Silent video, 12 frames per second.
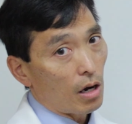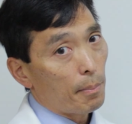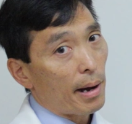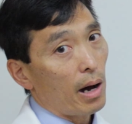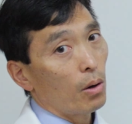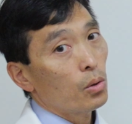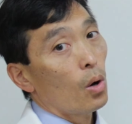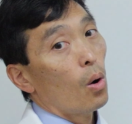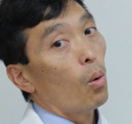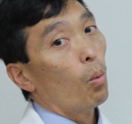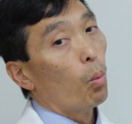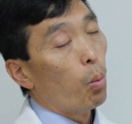about
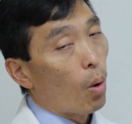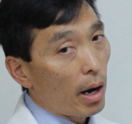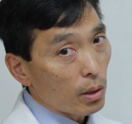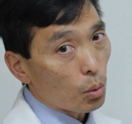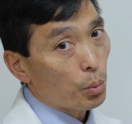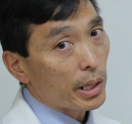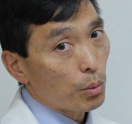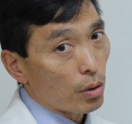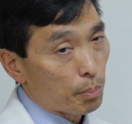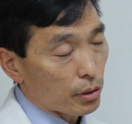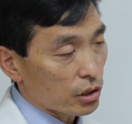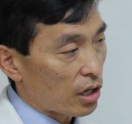what we will
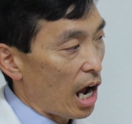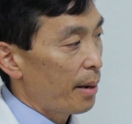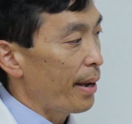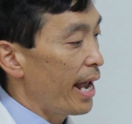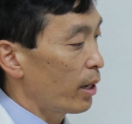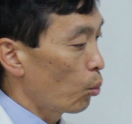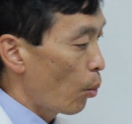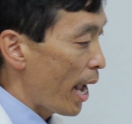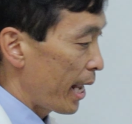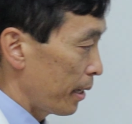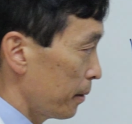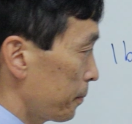prescribe and when.